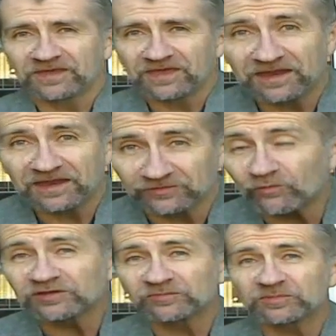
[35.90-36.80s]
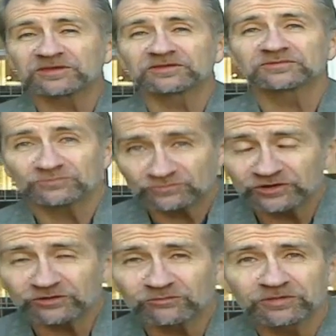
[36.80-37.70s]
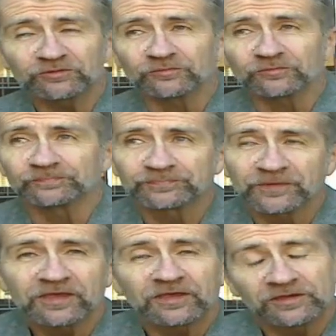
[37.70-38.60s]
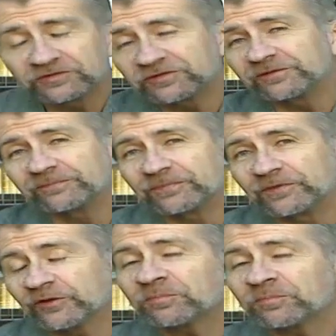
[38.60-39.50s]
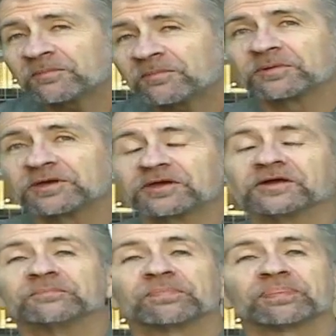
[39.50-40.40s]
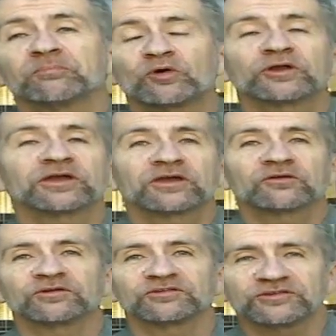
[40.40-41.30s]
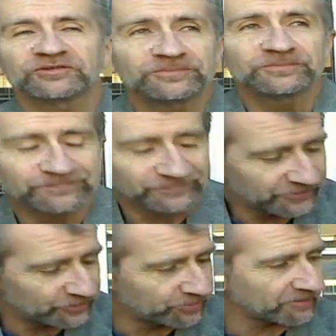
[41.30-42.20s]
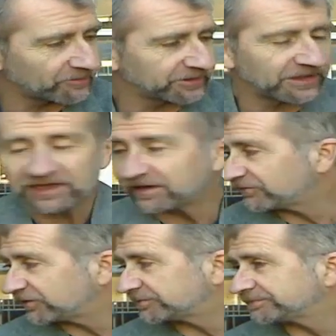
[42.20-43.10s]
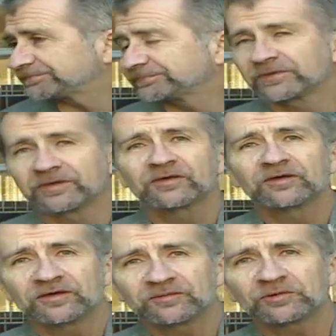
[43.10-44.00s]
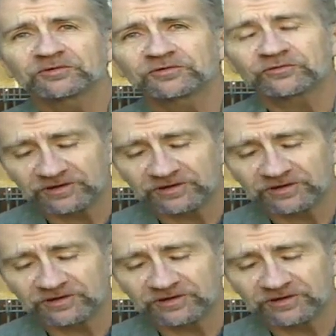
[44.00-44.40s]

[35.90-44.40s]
and has always been, dealing with you. You see, you're probably a born again Christian. You probably have a personal